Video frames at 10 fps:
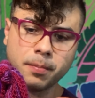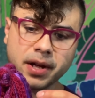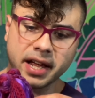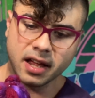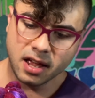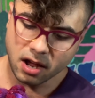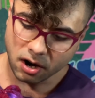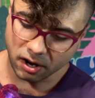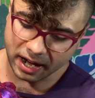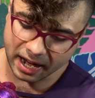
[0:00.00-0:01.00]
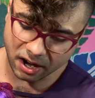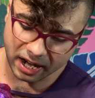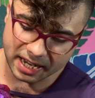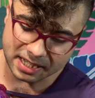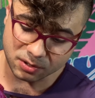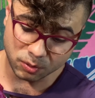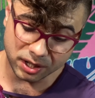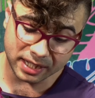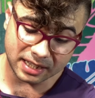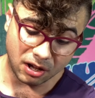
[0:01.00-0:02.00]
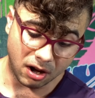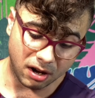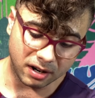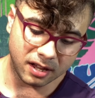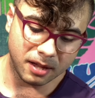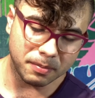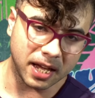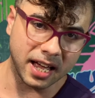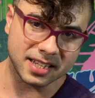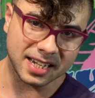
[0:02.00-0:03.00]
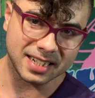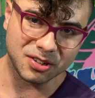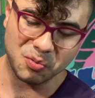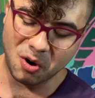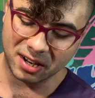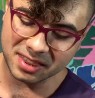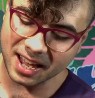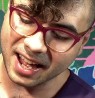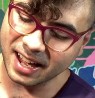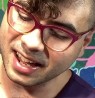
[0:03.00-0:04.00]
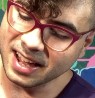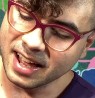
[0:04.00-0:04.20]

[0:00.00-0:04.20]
but her hair is really long because I did want that.